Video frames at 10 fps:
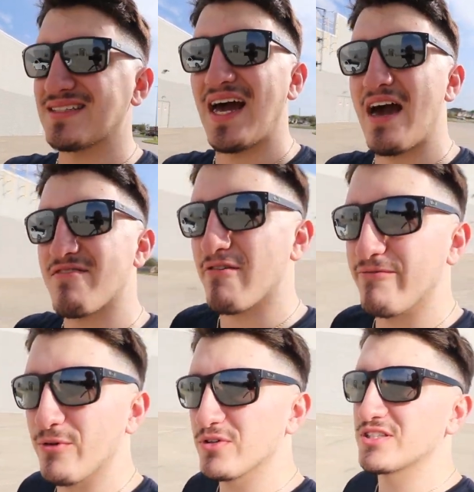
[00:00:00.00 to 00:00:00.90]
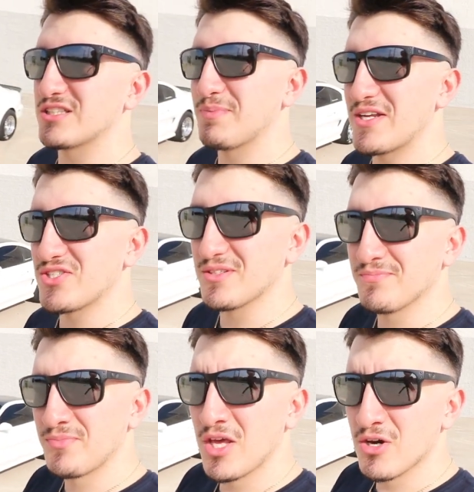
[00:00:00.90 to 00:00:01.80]
I have a full suspension
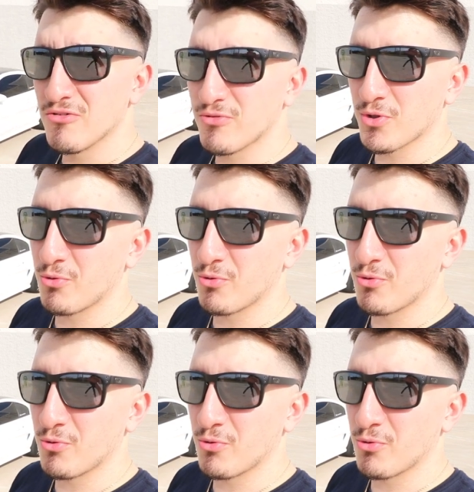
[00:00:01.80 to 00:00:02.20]
for